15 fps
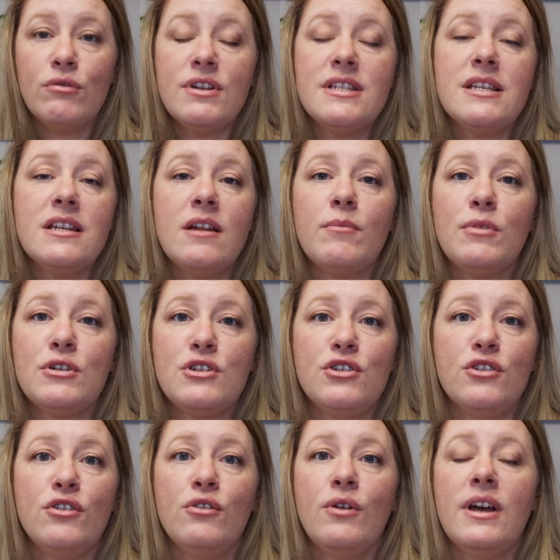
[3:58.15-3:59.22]
Reason number
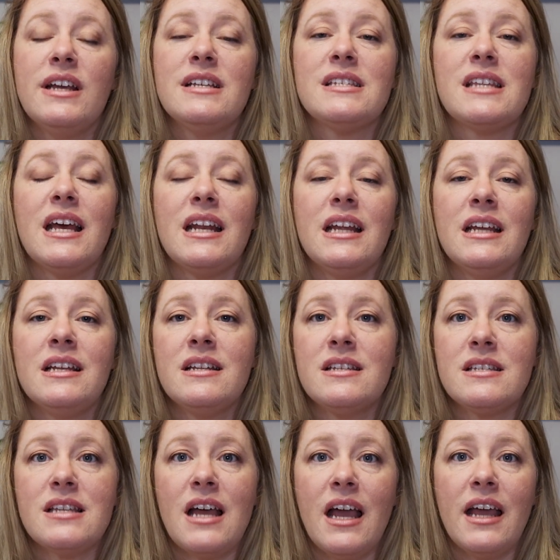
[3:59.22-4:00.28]
two is that
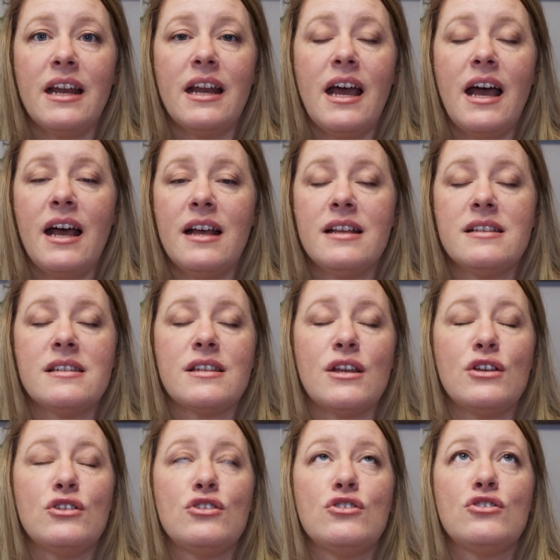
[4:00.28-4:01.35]
InDesign has
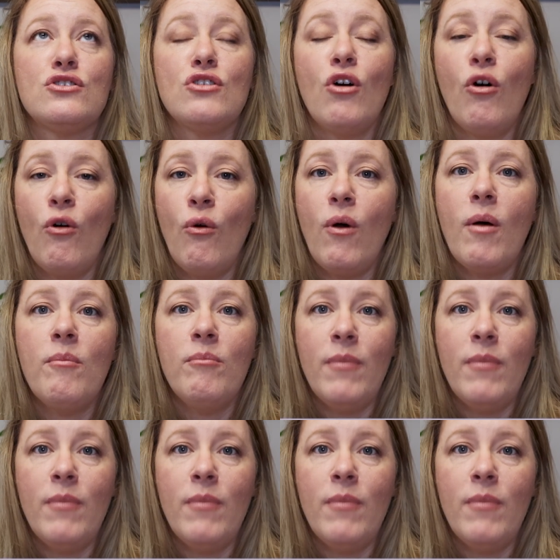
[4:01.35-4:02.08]
so